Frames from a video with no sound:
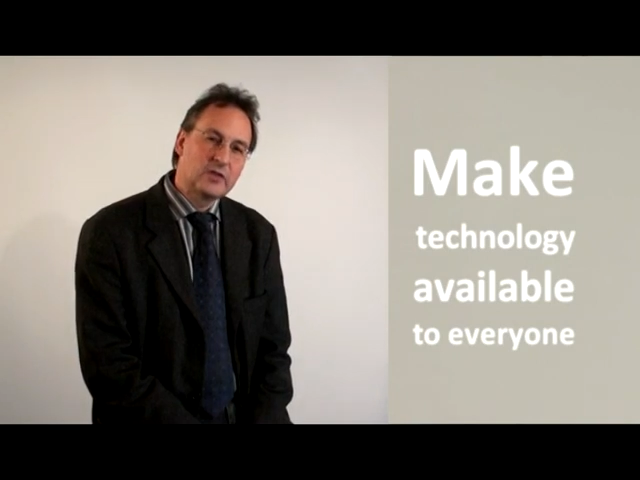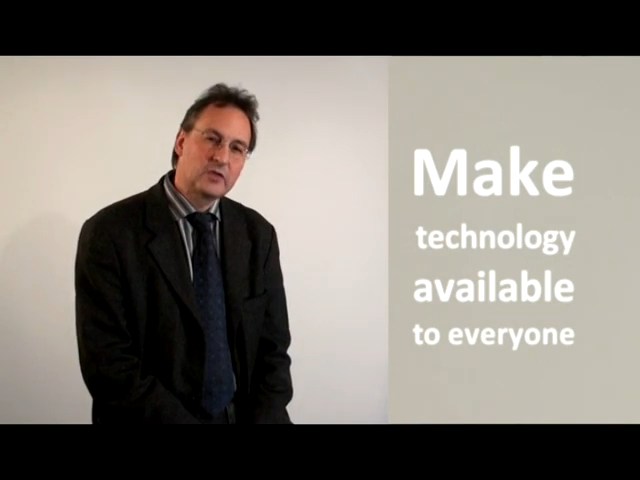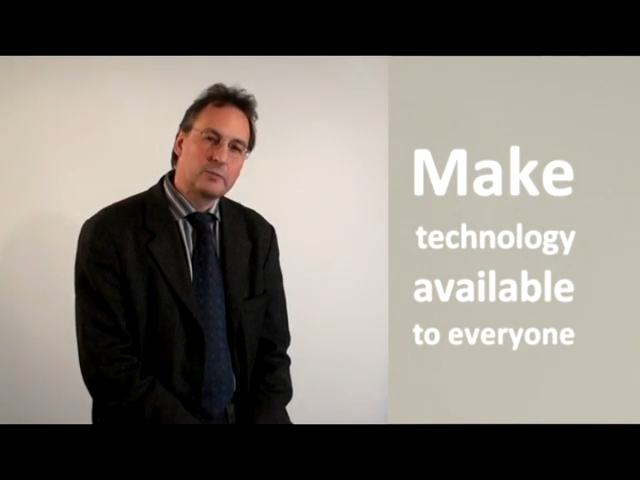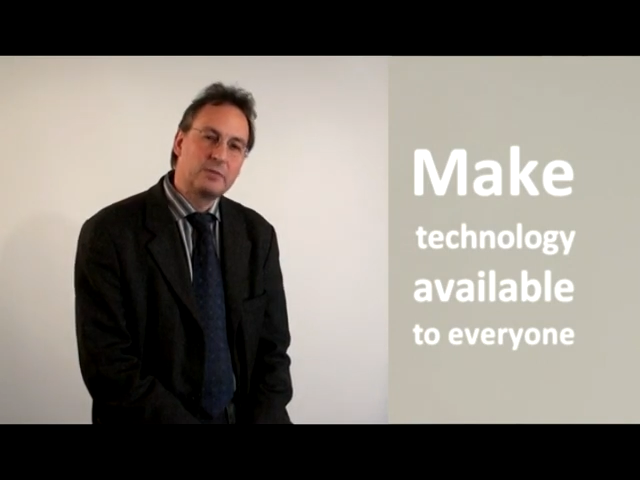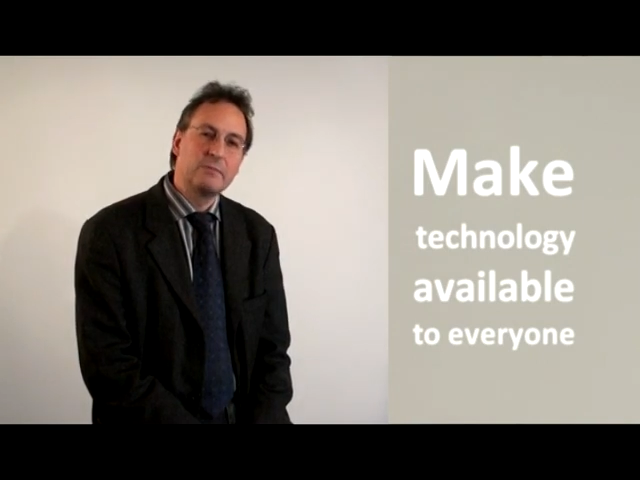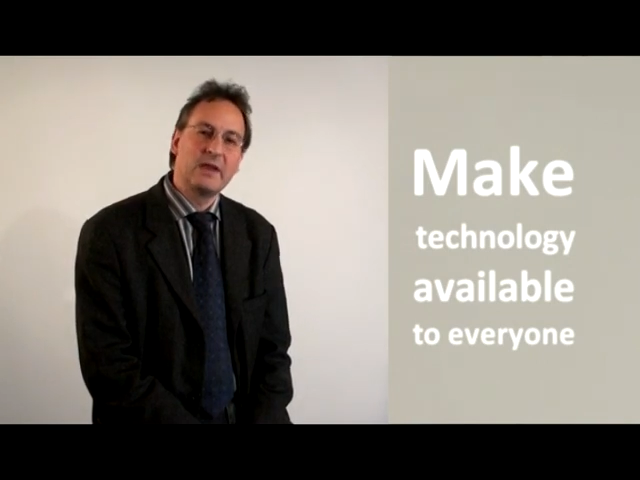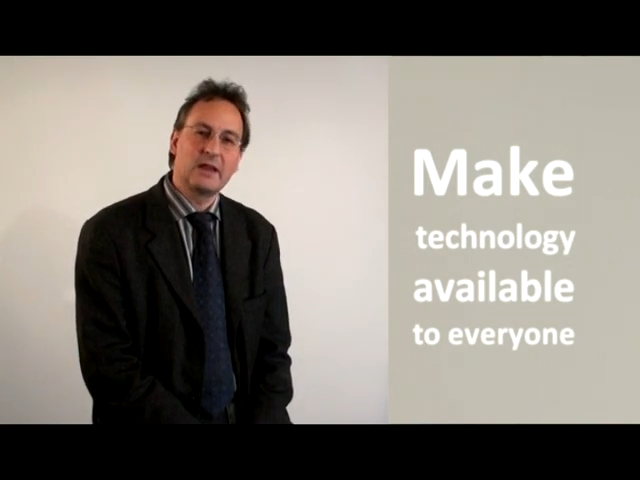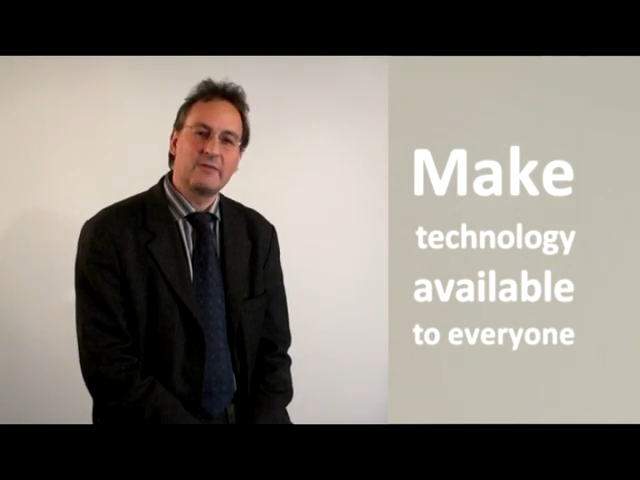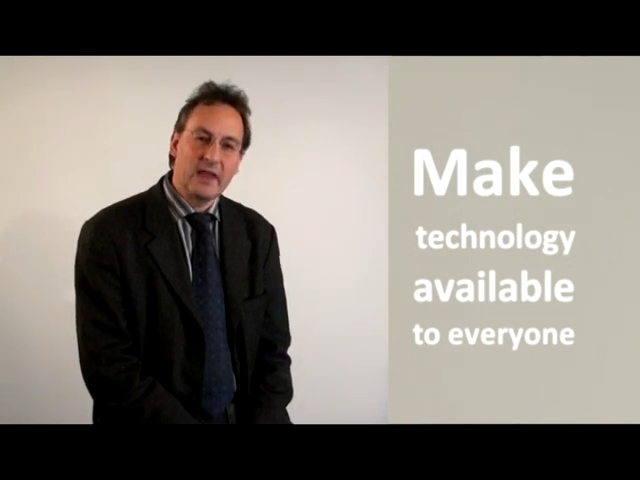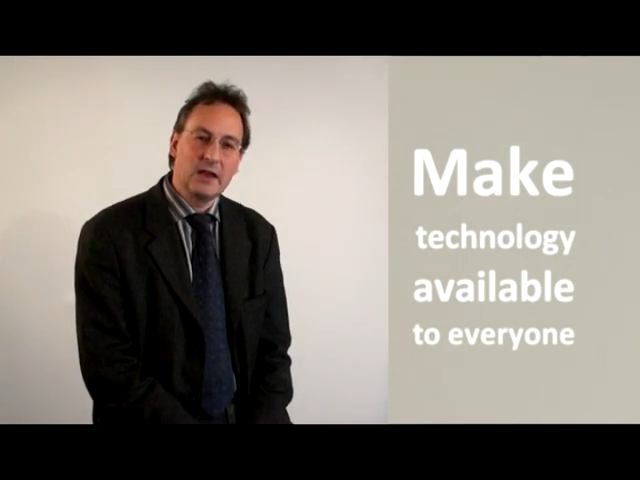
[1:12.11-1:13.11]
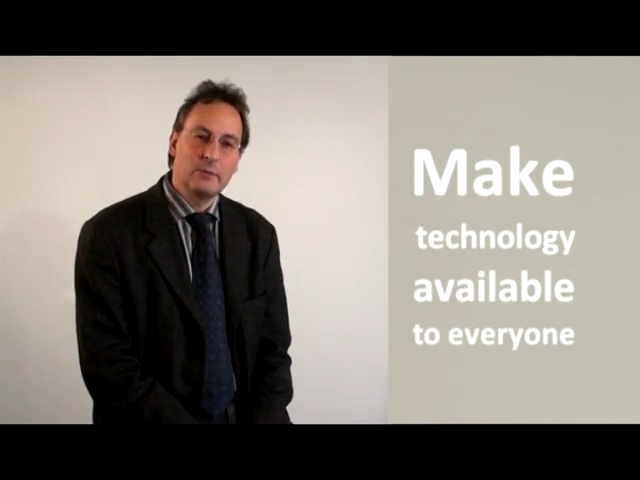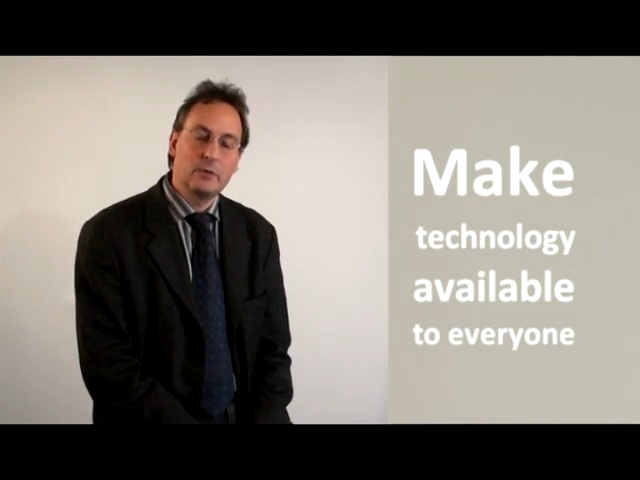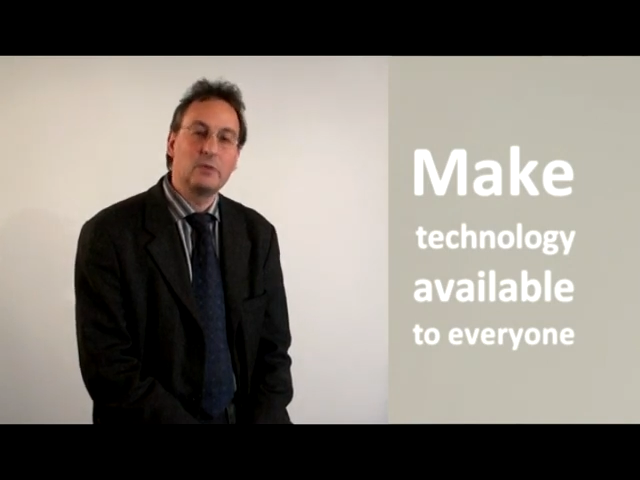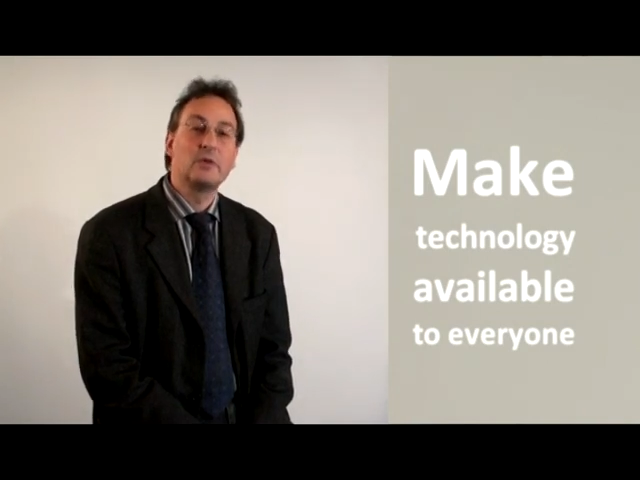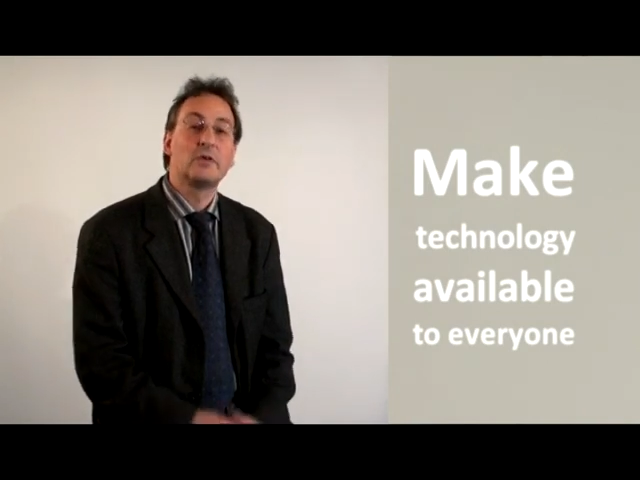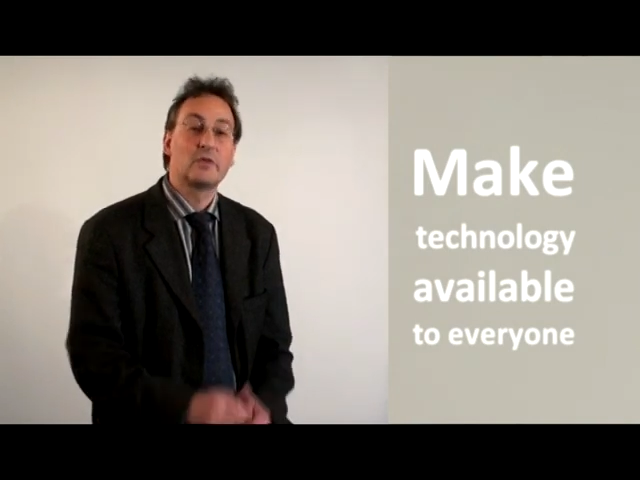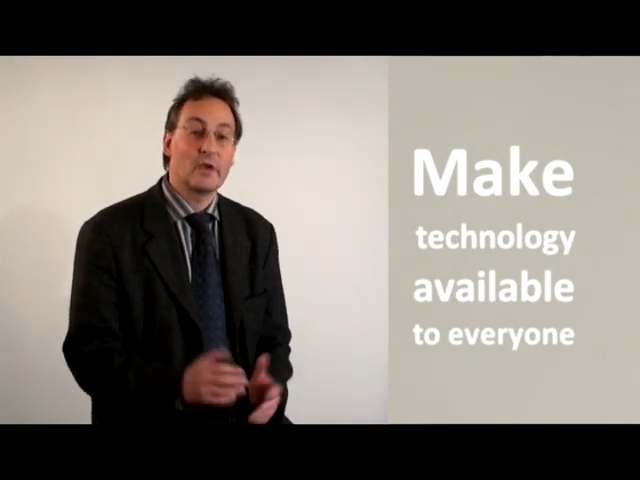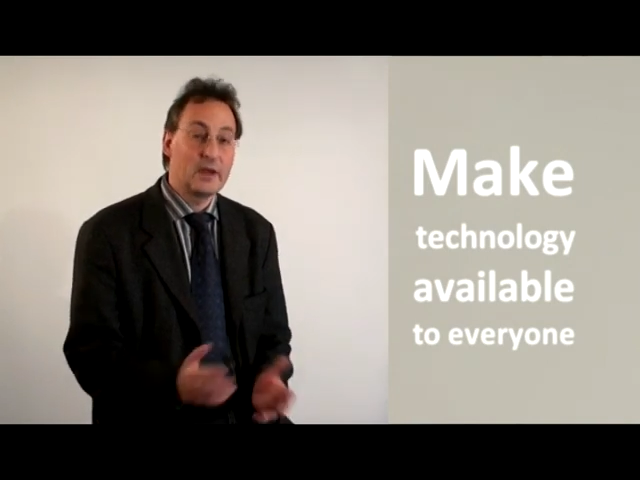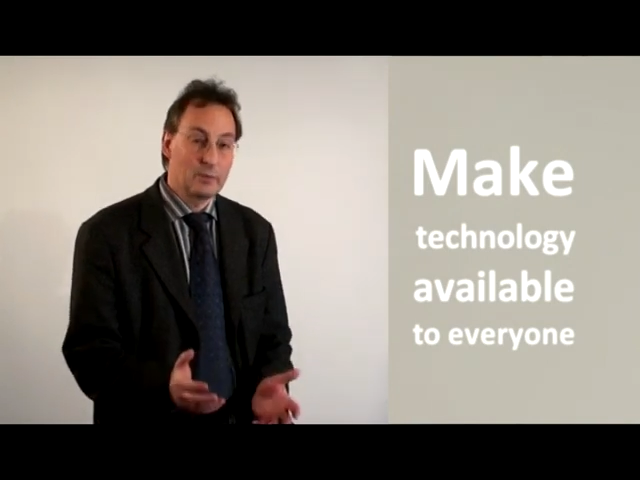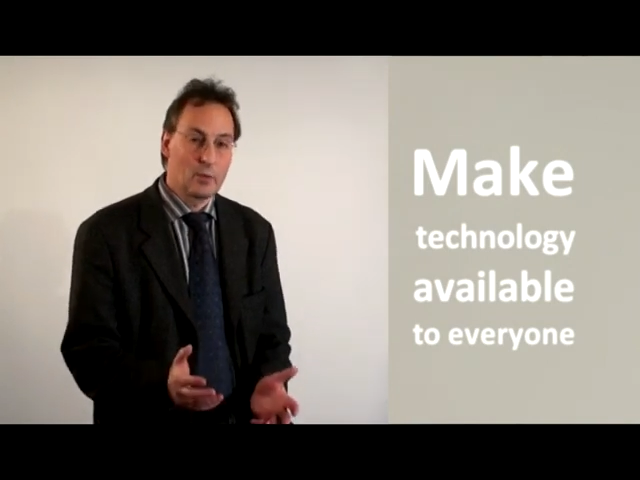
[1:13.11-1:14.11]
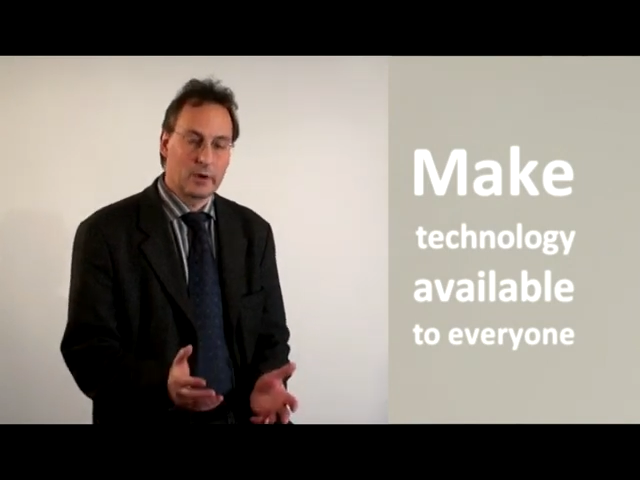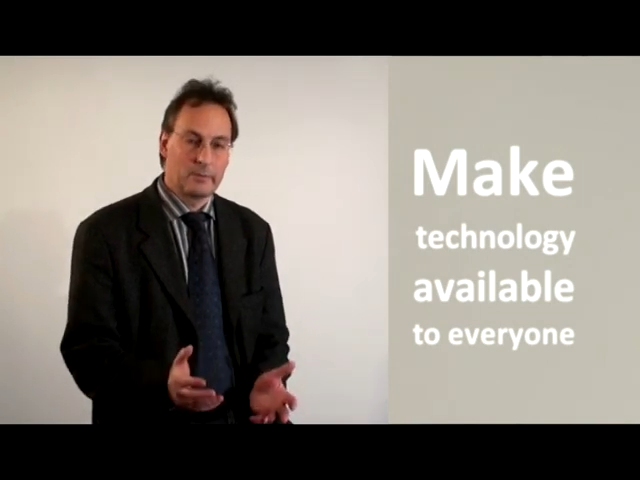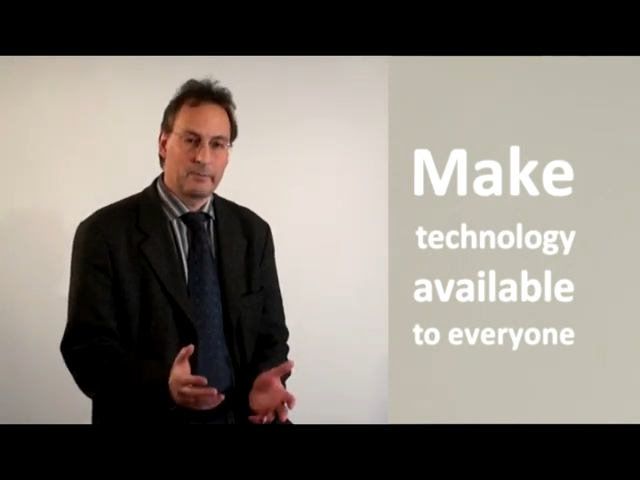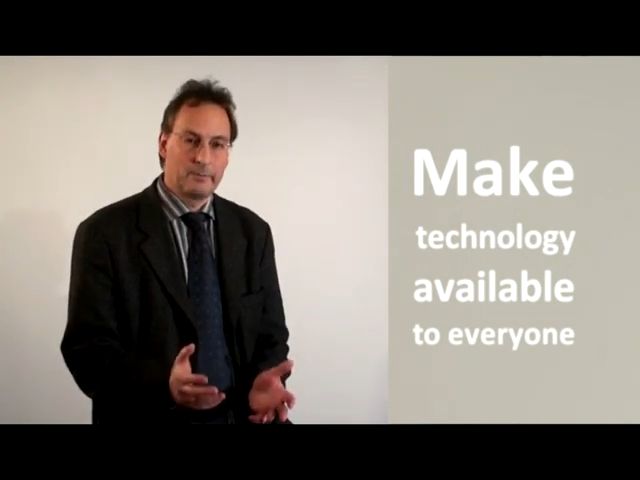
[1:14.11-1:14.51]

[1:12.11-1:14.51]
should be made available to everyone.